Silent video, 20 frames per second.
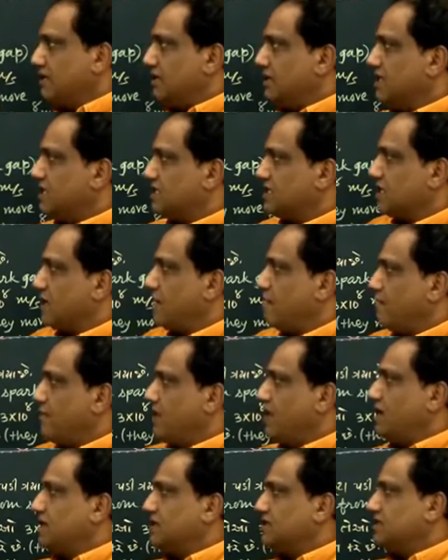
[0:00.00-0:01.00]
These
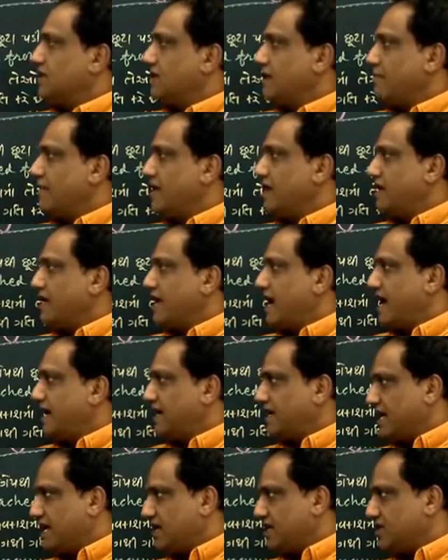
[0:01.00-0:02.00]
components remain
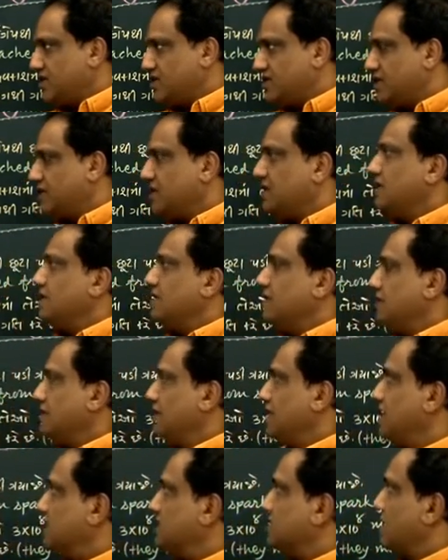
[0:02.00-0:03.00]
attached,
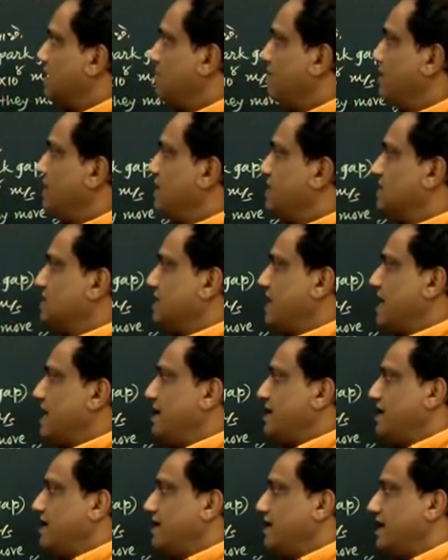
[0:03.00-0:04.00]
these components
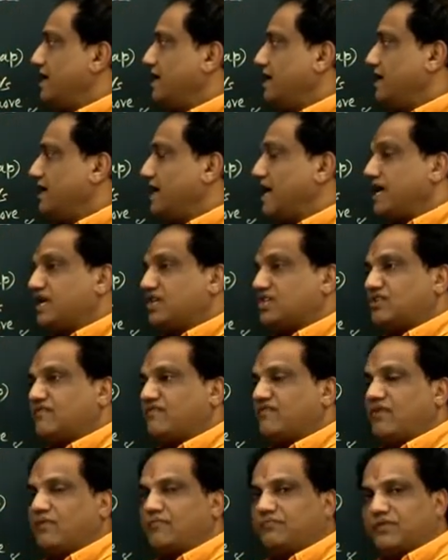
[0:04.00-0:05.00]
get detached
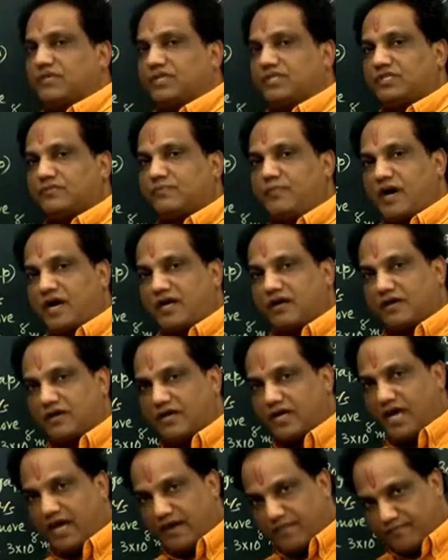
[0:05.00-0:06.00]
from the
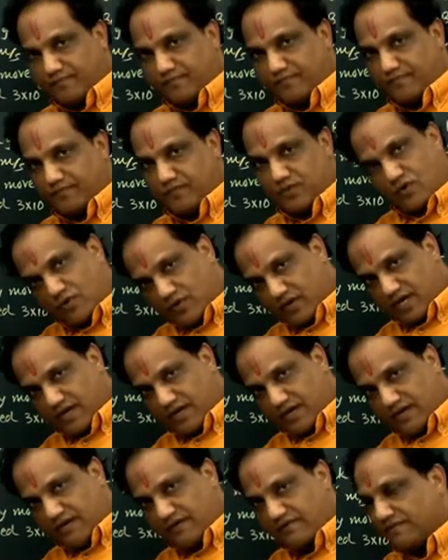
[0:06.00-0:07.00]
spark gap.
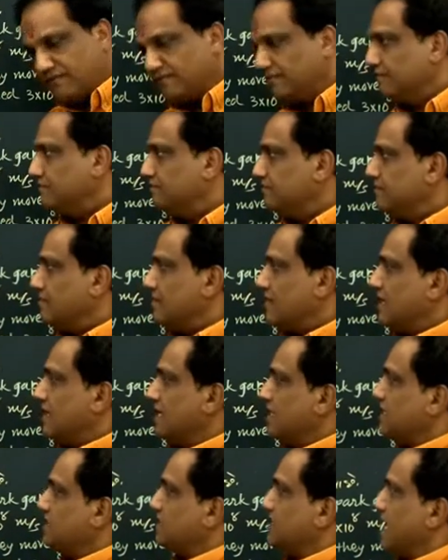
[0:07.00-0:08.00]
Okay?
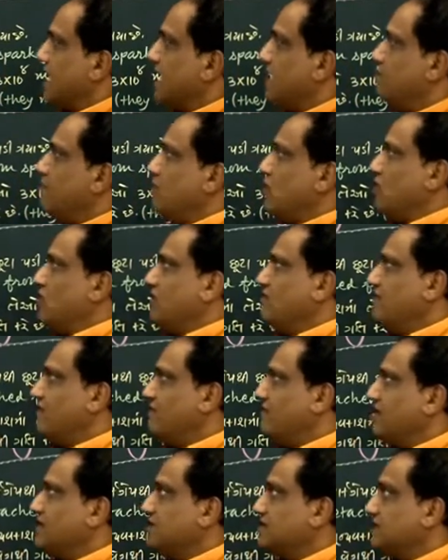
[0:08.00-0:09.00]
Second point of
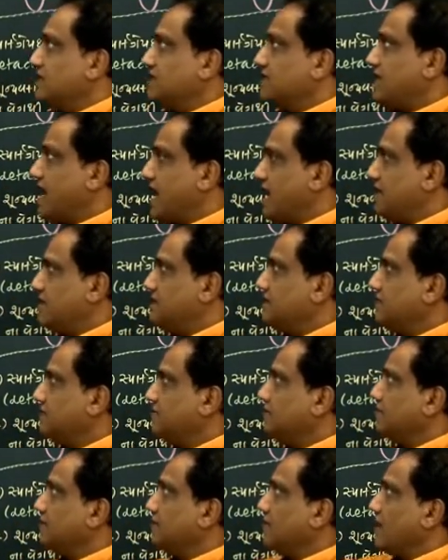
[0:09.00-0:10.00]
difference is
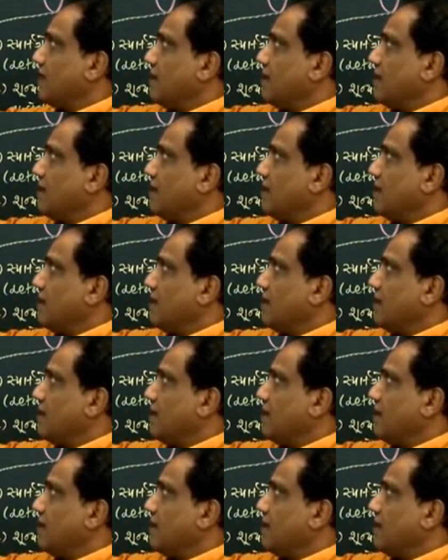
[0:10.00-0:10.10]
that